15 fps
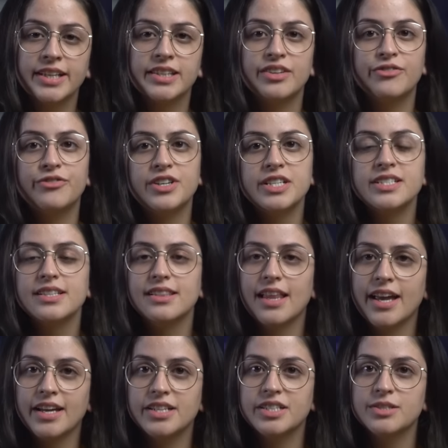in the first
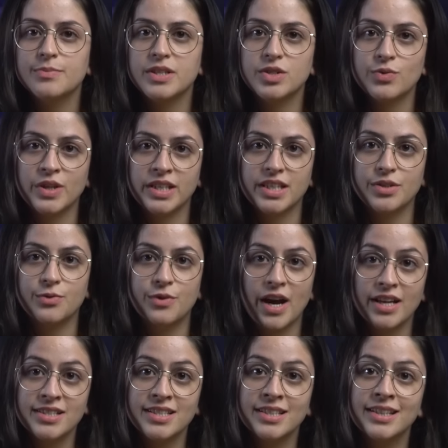layers between the
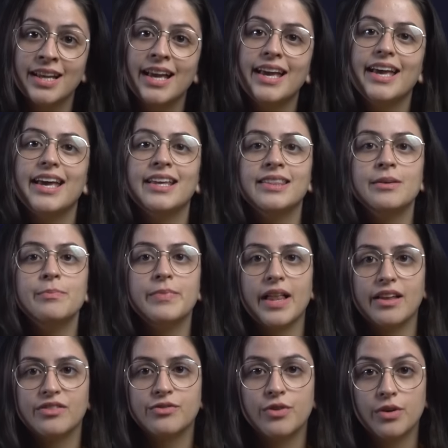resin and the
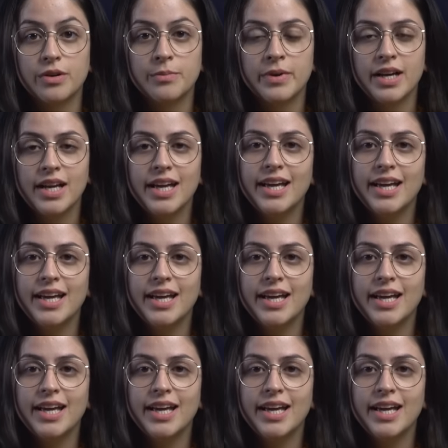platform.